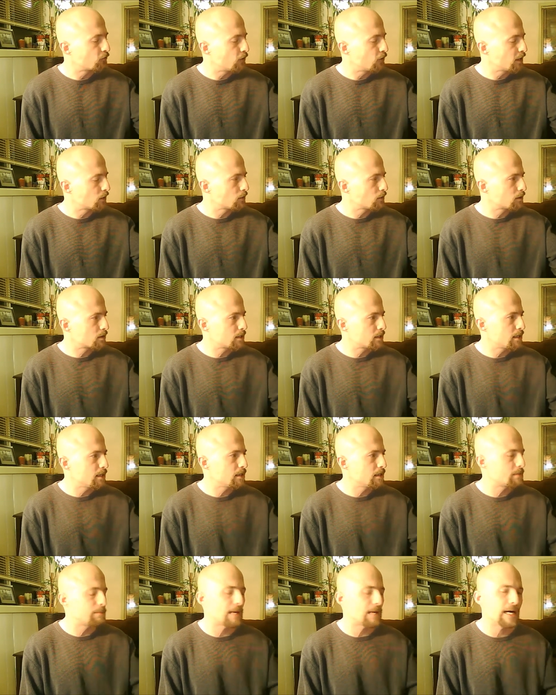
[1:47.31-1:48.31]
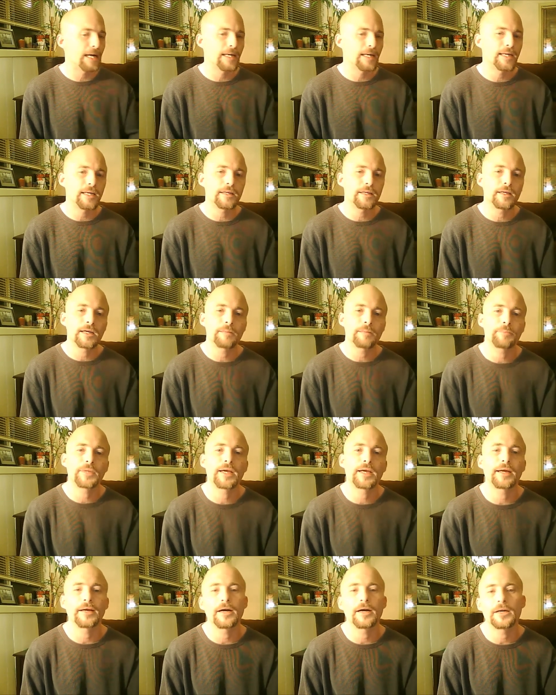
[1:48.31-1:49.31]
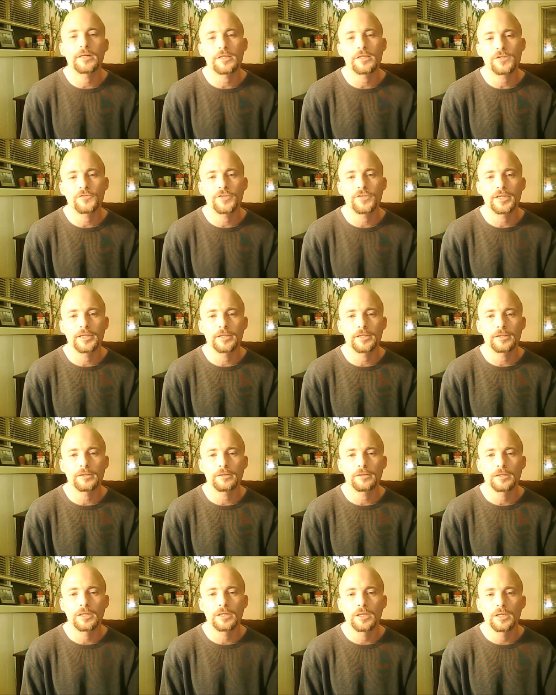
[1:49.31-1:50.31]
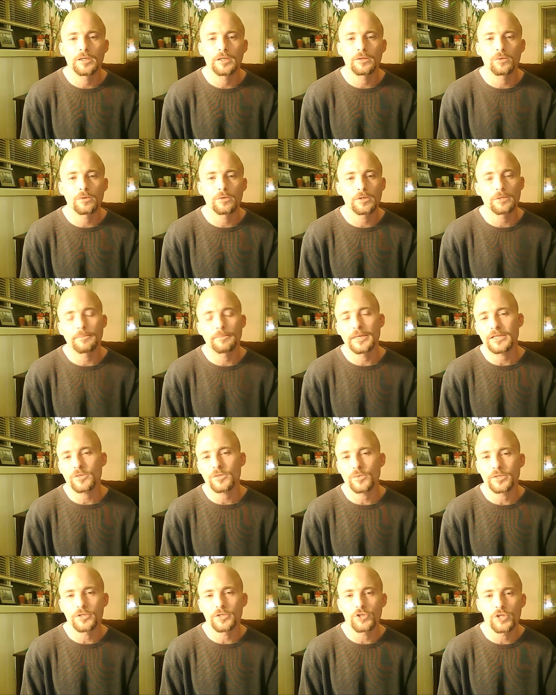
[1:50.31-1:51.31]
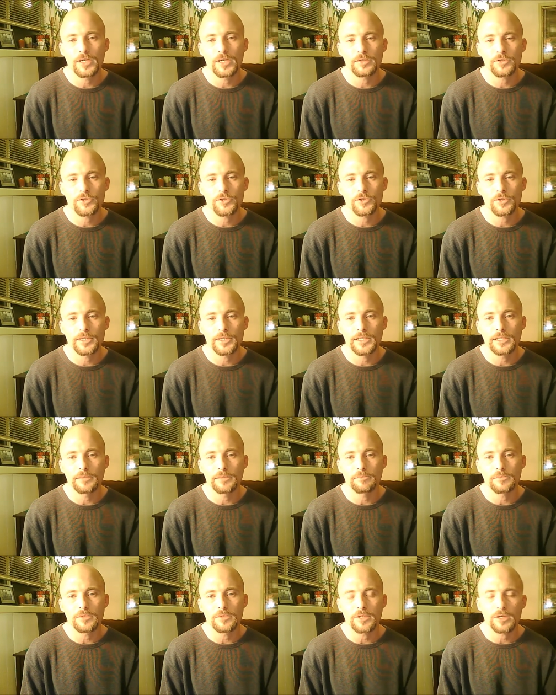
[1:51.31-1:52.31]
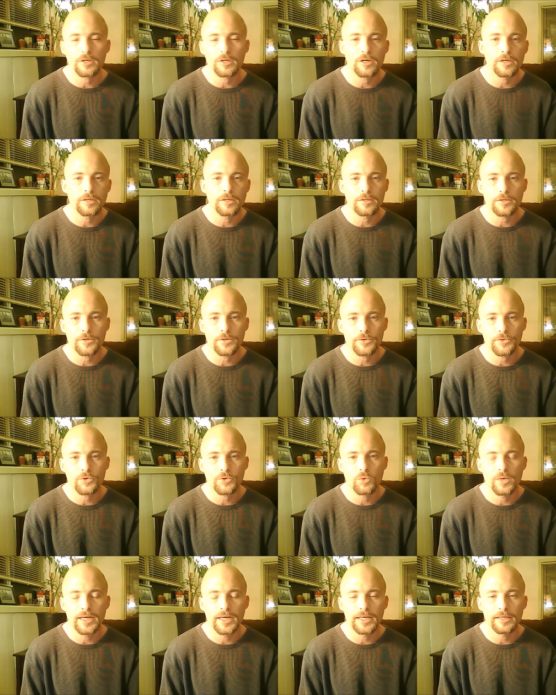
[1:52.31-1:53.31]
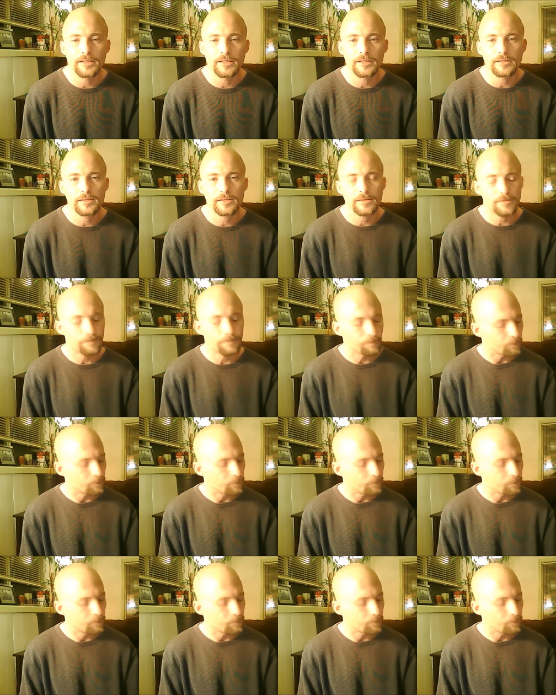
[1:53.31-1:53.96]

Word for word: frequencies by heating up the ionosphere order to mess with the jet streams and cause earthquakes and